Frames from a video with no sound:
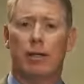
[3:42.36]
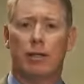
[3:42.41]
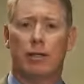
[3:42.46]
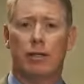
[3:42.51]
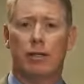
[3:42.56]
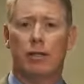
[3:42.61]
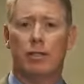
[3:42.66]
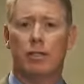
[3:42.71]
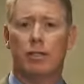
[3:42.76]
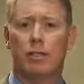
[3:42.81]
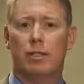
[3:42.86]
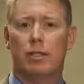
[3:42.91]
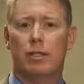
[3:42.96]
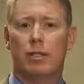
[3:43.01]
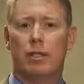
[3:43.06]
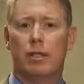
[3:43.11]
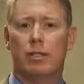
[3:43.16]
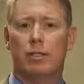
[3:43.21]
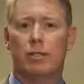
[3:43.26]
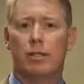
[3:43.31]
malnourished,
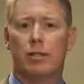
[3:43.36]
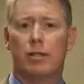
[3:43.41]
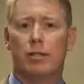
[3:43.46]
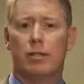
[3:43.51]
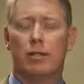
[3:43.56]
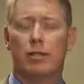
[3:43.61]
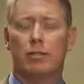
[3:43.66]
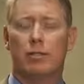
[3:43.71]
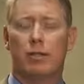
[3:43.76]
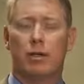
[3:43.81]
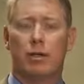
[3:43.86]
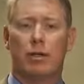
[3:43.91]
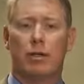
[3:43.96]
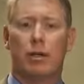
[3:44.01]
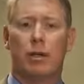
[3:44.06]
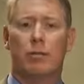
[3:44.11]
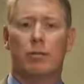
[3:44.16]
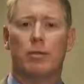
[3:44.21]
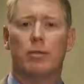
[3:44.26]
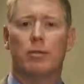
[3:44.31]
and so this
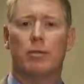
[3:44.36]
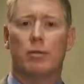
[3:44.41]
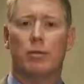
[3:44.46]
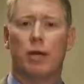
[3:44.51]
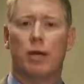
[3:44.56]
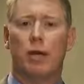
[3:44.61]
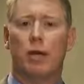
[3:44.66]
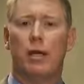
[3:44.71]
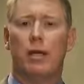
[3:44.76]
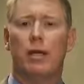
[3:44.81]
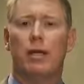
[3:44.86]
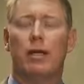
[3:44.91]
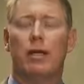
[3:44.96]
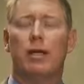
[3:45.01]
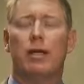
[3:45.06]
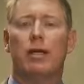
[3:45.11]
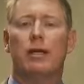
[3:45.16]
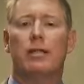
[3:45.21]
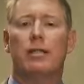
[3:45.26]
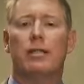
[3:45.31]
program is a way
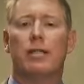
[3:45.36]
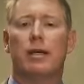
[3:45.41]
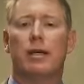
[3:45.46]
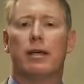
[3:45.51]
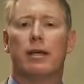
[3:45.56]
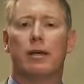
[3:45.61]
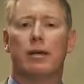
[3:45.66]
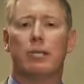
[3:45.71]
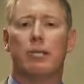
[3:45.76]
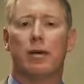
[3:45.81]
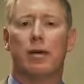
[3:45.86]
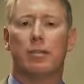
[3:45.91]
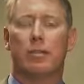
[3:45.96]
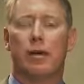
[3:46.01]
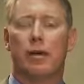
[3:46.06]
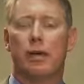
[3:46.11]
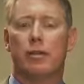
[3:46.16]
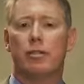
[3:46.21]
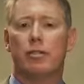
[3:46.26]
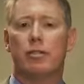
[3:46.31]
to help our
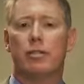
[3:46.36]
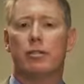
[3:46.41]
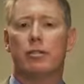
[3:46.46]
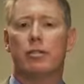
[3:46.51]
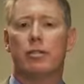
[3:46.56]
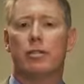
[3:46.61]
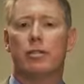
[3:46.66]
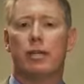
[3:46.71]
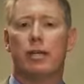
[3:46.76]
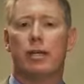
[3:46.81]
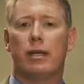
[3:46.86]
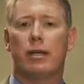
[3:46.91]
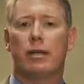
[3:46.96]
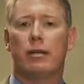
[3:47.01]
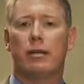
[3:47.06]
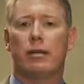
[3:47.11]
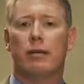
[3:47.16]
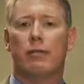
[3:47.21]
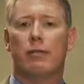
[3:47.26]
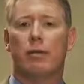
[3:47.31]
patients
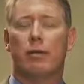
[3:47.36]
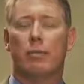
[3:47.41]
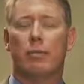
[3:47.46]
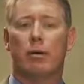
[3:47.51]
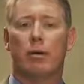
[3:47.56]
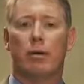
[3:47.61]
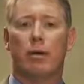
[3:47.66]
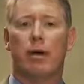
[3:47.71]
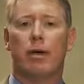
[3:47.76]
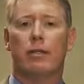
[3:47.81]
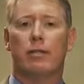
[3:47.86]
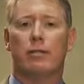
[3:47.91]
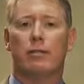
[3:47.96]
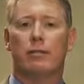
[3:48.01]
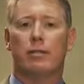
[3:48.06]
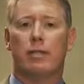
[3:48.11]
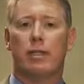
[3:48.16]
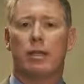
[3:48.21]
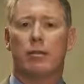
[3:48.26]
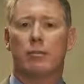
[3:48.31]
take a very
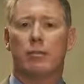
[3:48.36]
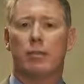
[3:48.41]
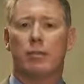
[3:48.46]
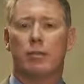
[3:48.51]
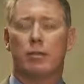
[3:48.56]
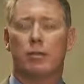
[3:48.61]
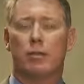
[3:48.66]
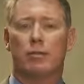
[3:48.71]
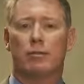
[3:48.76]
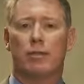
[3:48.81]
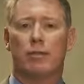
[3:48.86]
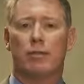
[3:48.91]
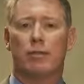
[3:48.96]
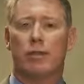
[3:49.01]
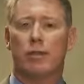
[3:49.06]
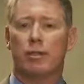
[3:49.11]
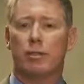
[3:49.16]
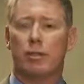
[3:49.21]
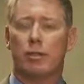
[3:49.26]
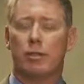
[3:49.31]
proactive step towards
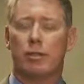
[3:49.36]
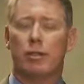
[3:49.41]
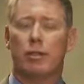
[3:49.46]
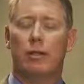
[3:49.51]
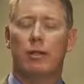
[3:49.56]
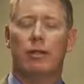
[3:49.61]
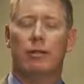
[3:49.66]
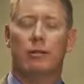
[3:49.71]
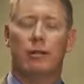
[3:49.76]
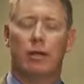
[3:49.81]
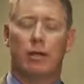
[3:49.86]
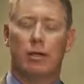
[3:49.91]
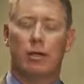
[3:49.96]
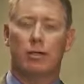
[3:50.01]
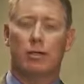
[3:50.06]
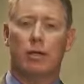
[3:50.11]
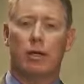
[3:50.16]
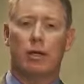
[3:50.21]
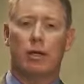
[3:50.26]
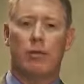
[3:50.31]
prevention, but
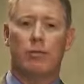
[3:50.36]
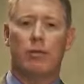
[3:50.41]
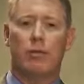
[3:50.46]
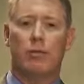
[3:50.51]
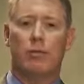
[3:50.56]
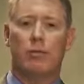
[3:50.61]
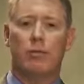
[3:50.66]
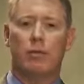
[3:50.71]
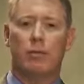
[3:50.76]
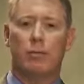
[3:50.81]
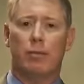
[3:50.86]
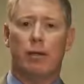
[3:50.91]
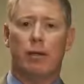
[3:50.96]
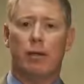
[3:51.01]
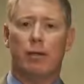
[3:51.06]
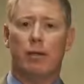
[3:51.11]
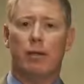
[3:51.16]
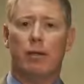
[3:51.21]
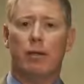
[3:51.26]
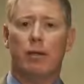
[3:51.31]
also to help them feel
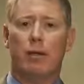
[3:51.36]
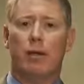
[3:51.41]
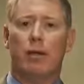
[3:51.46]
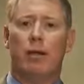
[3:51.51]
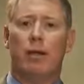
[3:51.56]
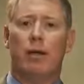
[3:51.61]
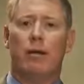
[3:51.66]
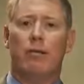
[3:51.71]
better.